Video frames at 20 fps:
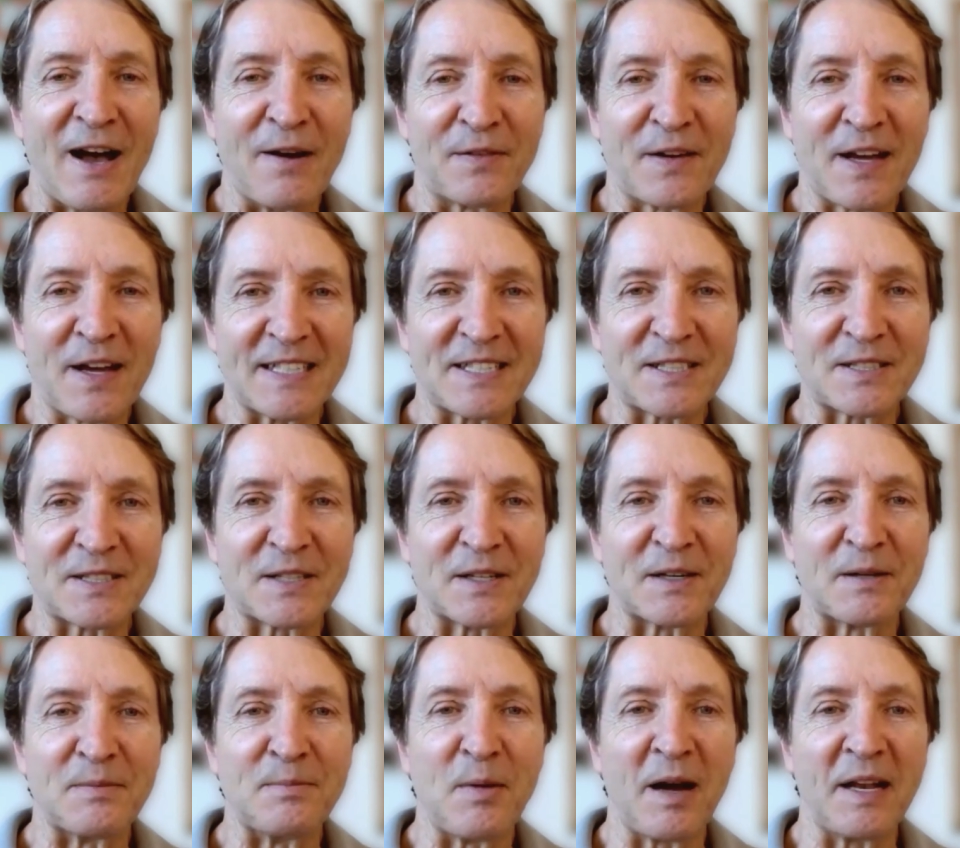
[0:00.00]
of
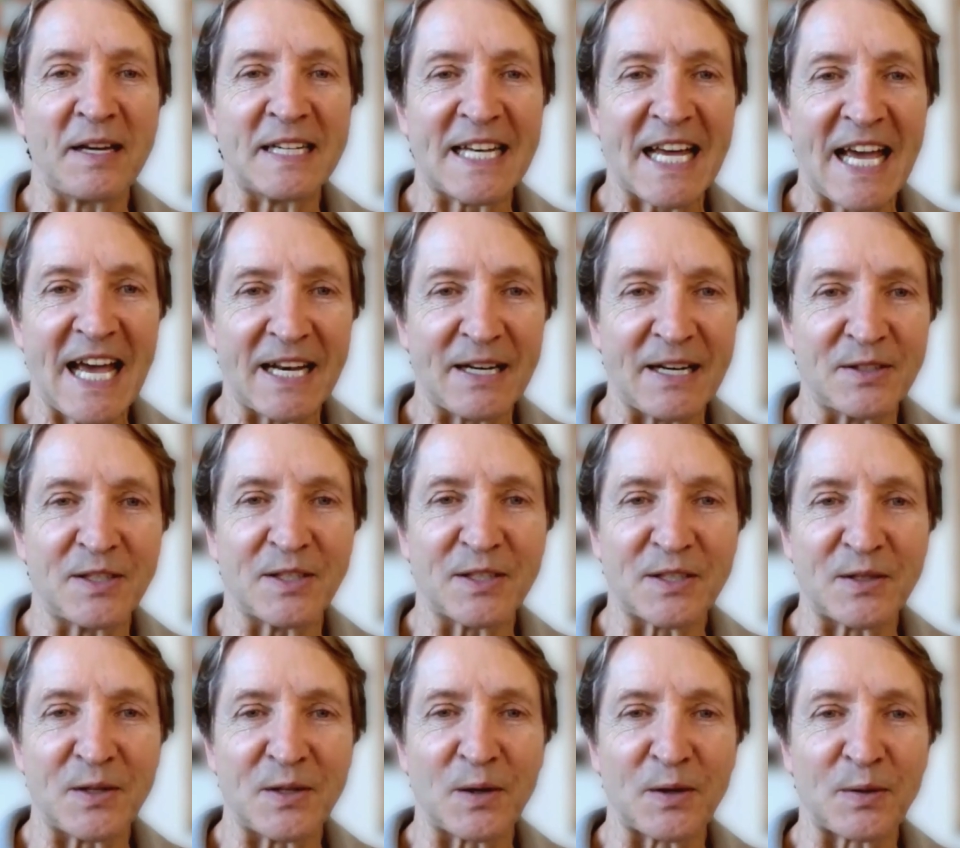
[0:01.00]
Custer, Montana,
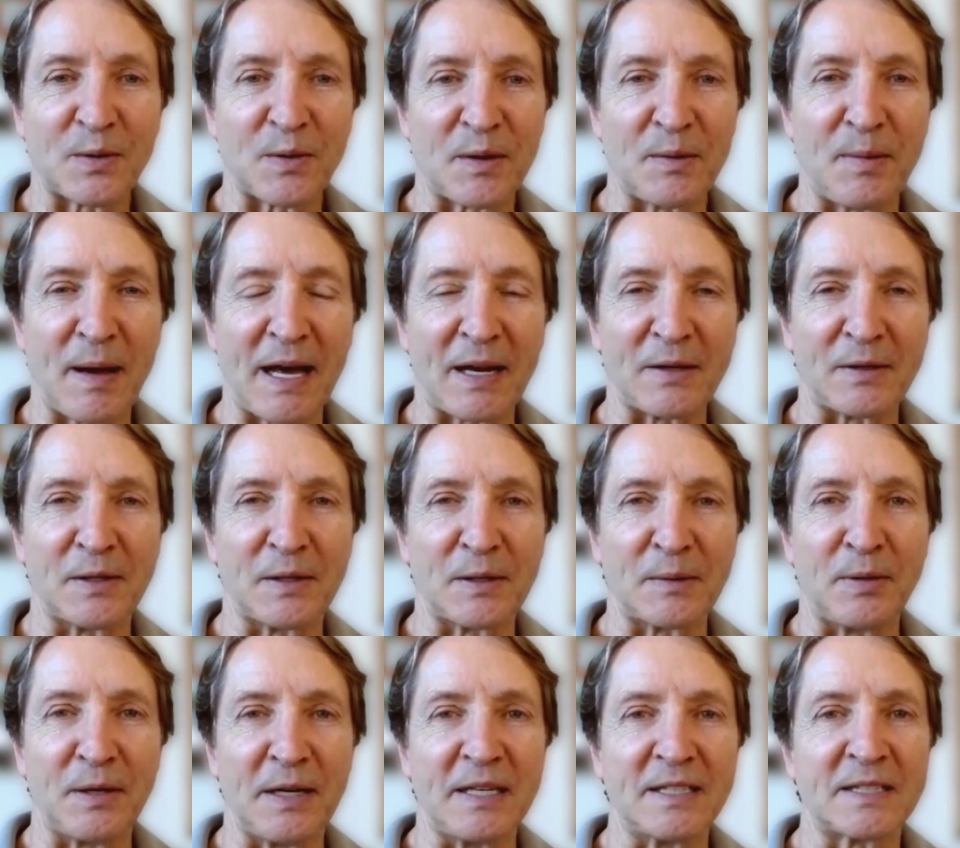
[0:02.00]
just north where the battle
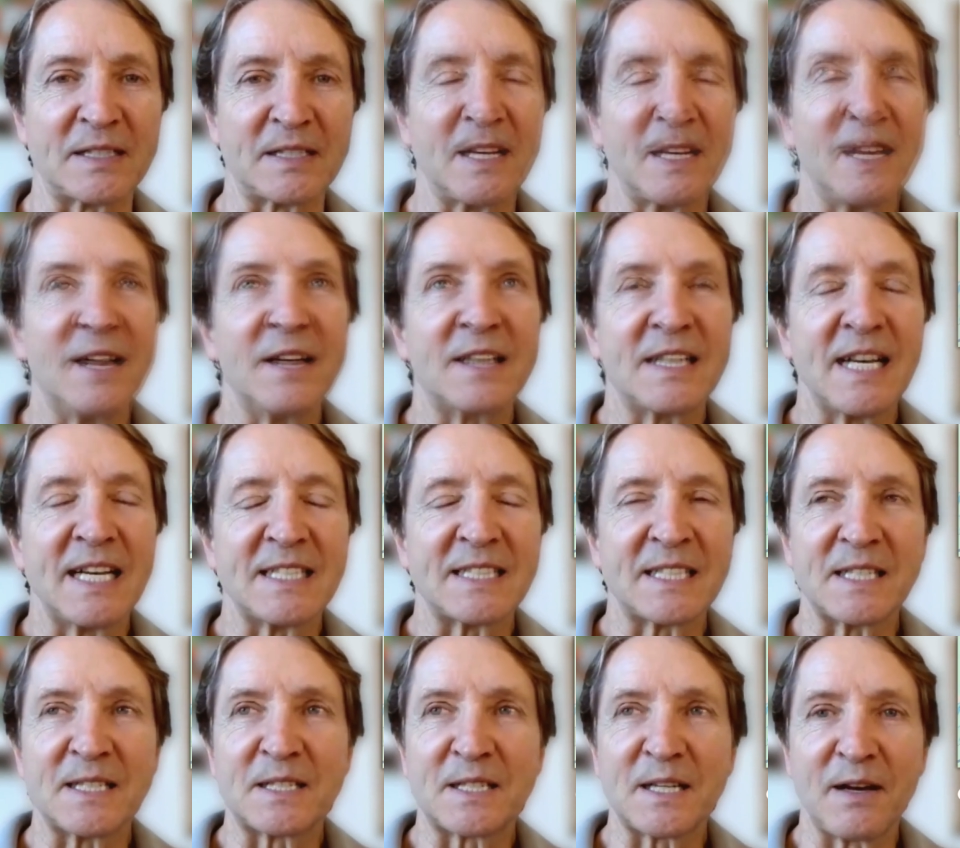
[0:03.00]
took place. The
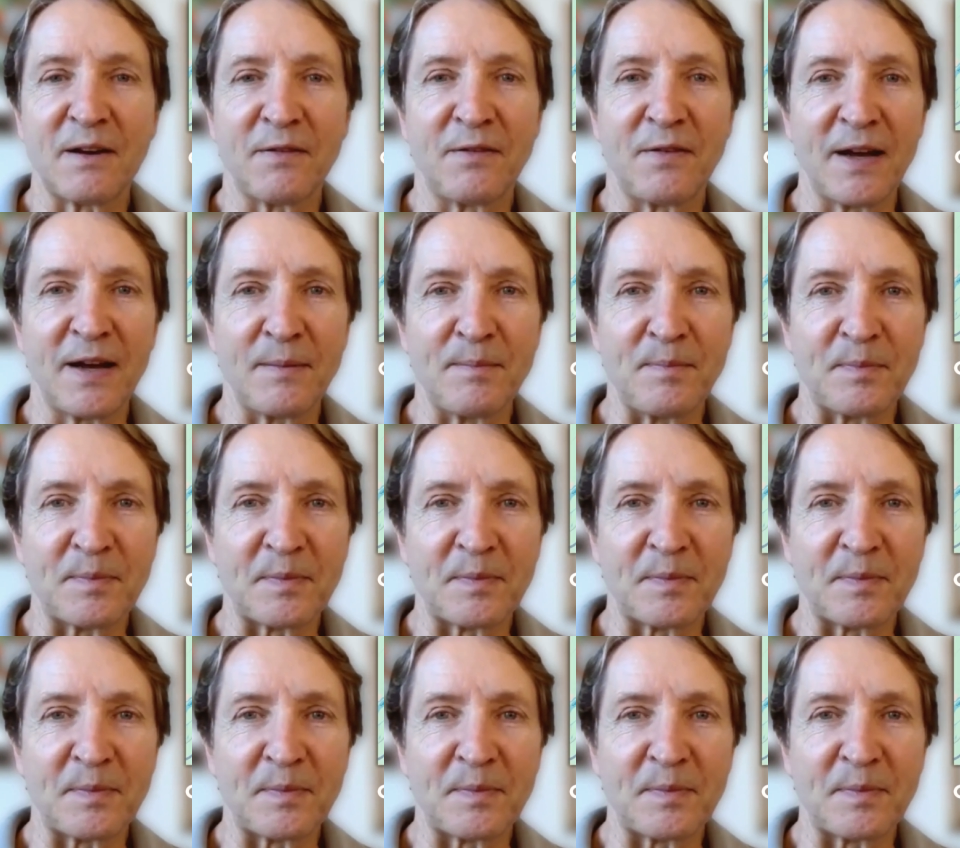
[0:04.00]
census of